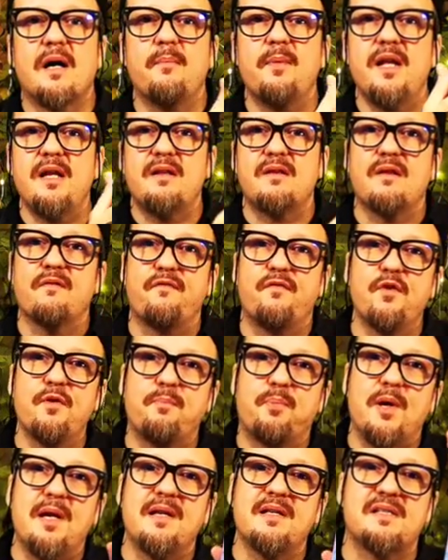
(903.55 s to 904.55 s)
I mean, the
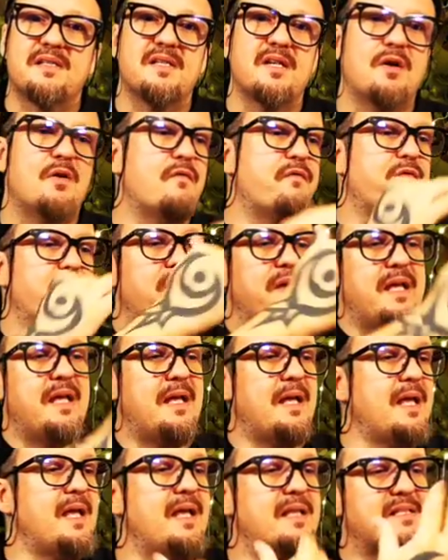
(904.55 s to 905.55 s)
footprint itself,
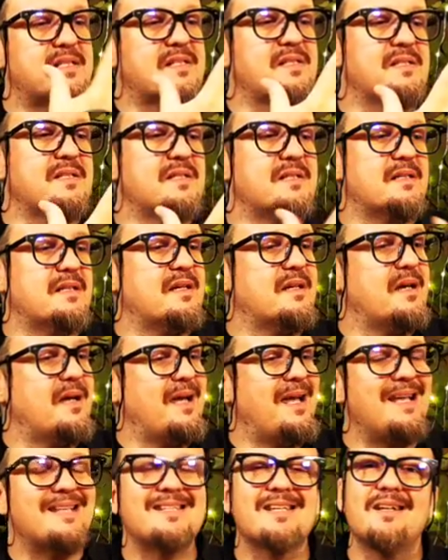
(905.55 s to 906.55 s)
it's
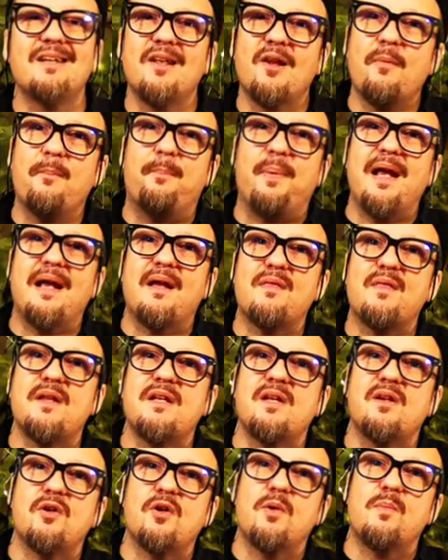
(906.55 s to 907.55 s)
a little bigger
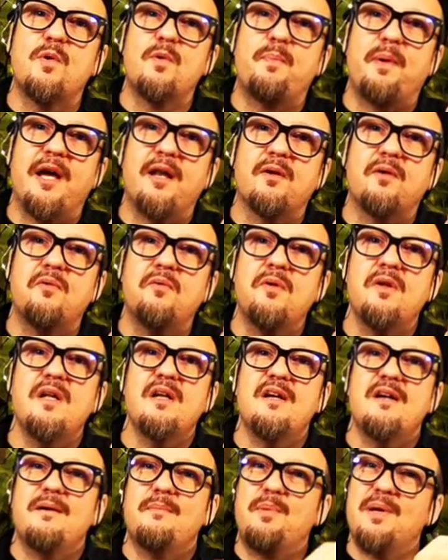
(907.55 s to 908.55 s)
than your normal pedal,
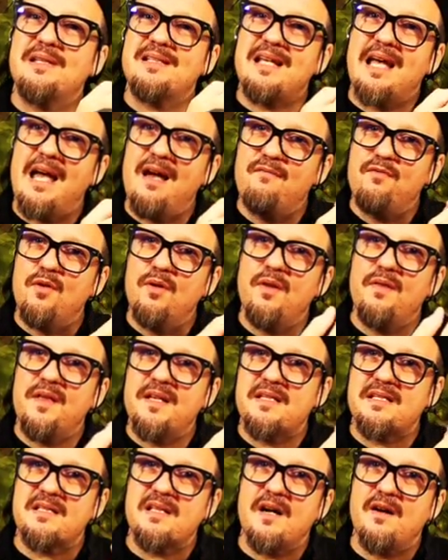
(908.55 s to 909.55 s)
but to have all of
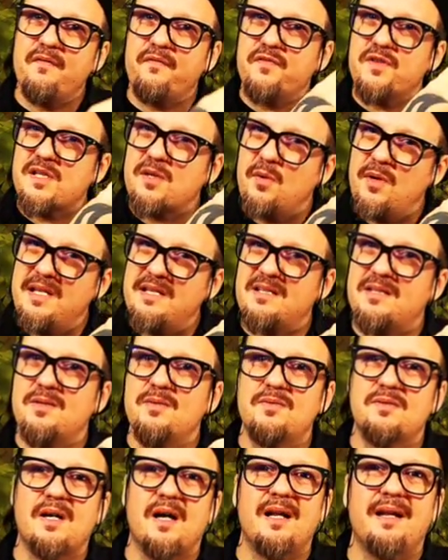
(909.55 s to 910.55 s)
this stuff squeezed
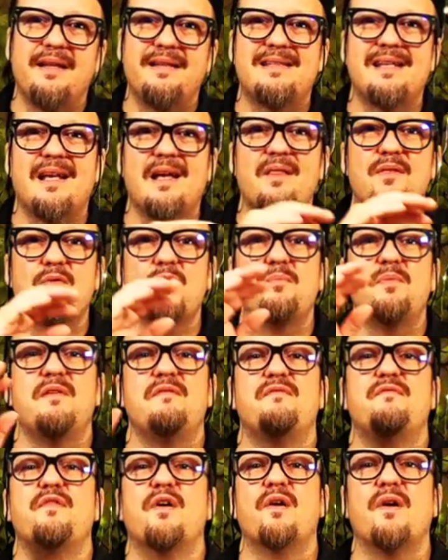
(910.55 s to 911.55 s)
too tightly together would be
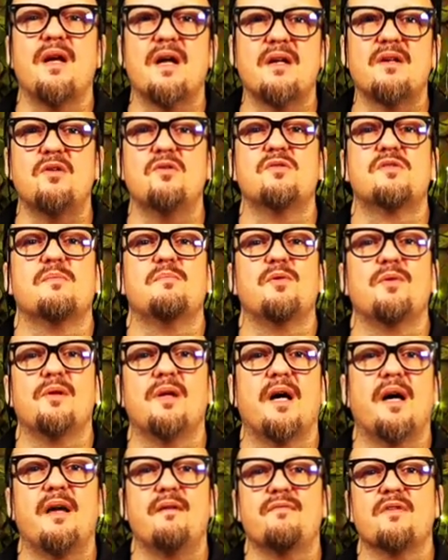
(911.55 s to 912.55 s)
very unusable
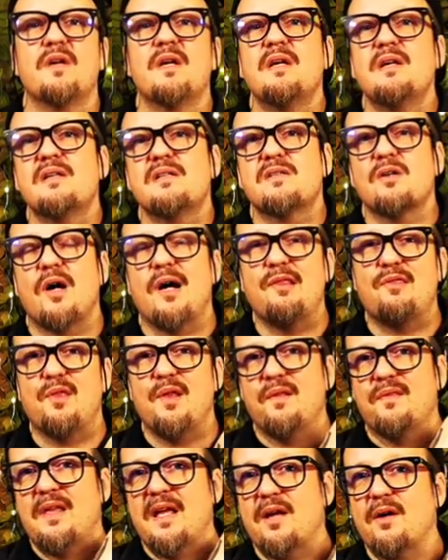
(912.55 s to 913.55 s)
live. So I
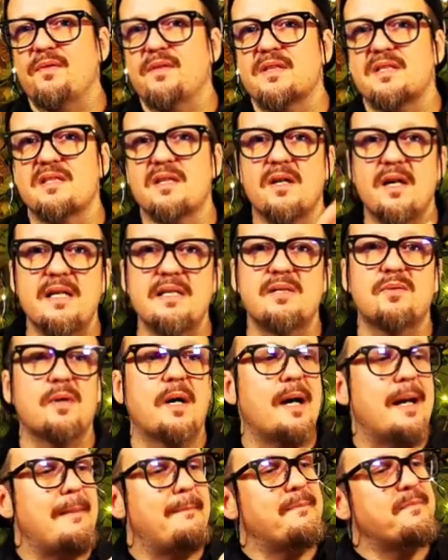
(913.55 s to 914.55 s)
think they got the size
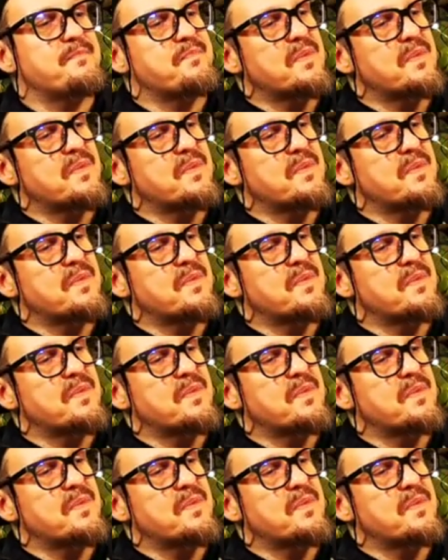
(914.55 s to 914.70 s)
right.